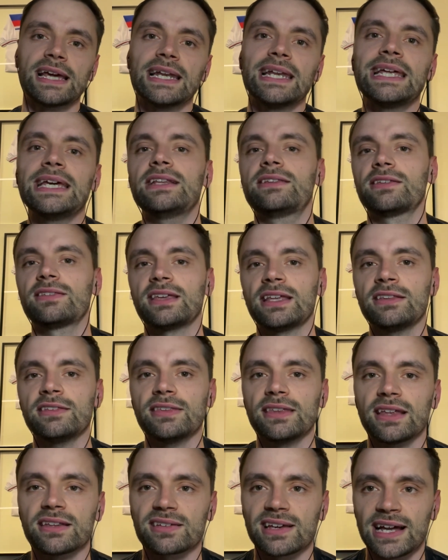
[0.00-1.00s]
It leads us
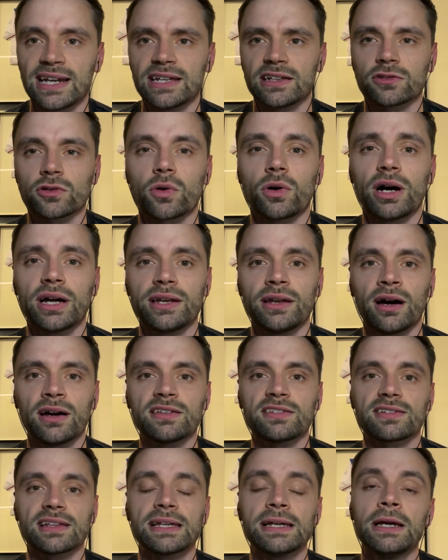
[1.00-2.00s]
into the Italians quite
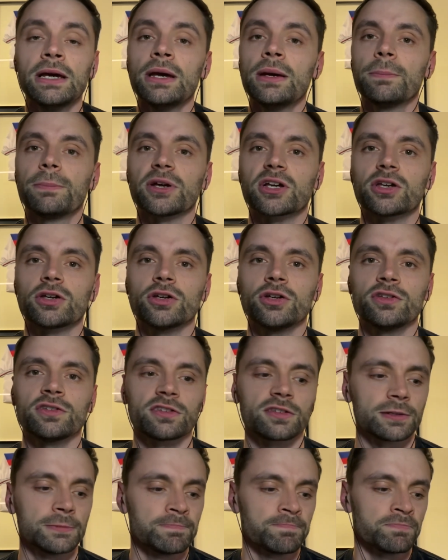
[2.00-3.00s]
nicely
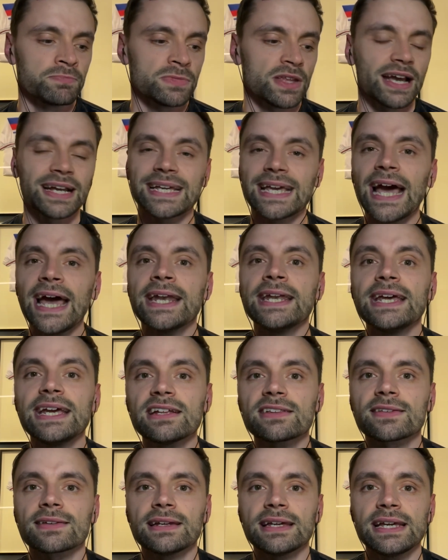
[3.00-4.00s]
because, again,
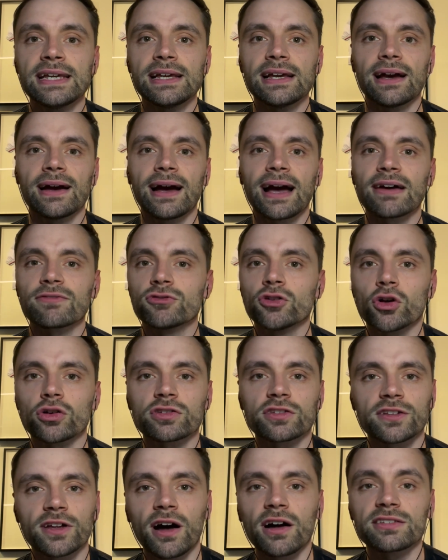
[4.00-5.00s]
Italy have
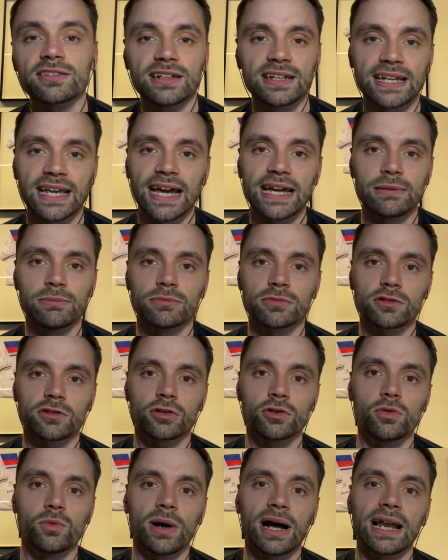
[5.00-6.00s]
not started a game
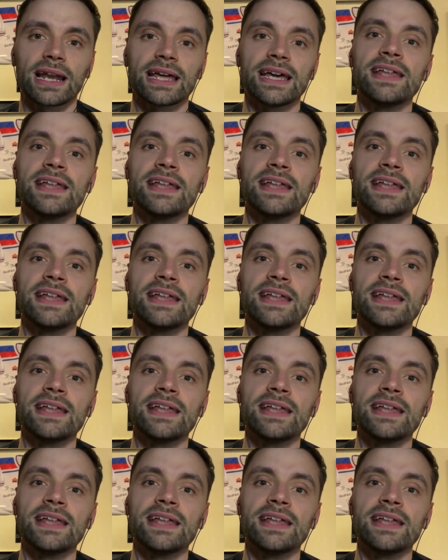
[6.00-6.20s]
too well.